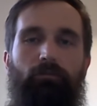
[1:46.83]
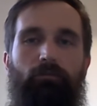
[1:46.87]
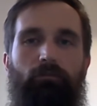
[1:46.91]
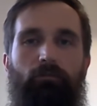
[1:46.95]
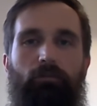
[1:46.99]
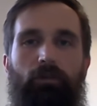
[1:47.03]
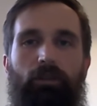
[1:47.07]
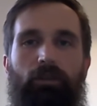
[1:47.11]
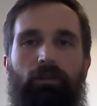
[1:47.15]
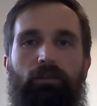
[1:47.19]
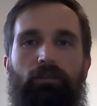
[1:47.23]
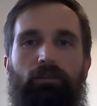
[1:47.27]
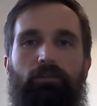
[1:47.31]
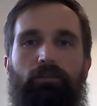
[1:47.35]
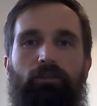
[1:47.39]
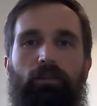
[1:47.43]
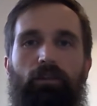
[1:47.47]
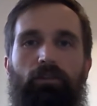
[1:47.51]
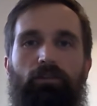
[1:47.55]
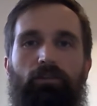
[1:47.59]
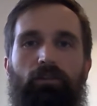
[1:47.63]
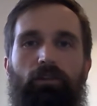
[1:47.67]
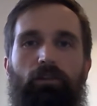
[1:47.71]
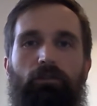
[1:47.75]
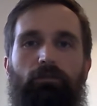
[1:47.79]
with
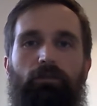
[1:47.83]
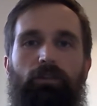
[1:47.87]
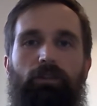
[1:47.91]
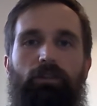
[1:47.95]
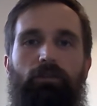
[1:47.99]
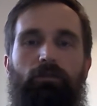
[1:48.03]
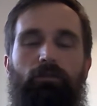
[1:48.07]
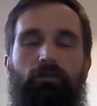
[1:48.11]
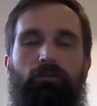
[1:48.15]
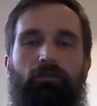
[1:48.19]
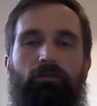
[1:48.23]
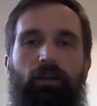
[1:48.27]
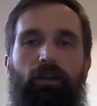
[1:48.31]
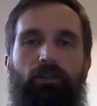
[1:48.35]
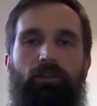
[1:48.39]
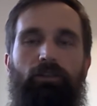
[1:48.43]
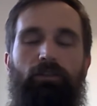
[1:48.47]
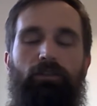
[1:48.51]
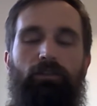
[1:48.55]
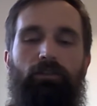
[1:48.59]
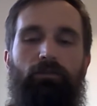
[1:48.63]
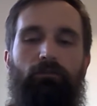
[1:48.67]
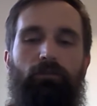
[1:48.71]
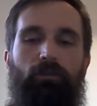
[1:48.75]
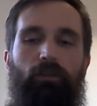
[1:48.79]
SARS-CoV-2
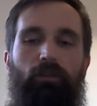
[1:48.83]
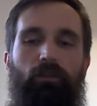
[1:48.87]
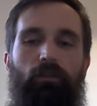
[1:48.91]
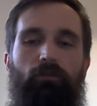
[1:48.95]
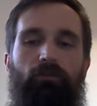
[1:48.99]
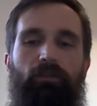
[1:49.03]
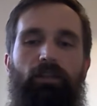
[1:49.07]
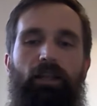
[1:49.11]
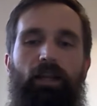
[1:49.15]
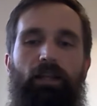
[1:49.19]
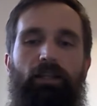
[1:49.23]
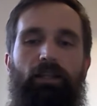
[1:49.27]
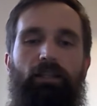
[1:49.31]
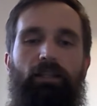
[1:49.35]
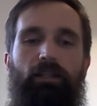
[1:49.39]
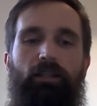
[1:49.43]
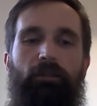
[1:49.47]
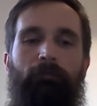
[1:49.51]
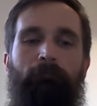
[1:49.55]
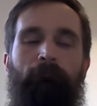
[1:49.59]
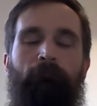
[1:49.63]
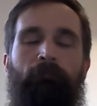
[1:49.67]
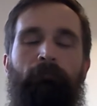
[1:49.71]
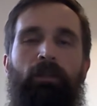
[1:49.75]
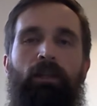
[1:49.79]
infections with
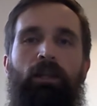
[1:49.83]
COVID-19.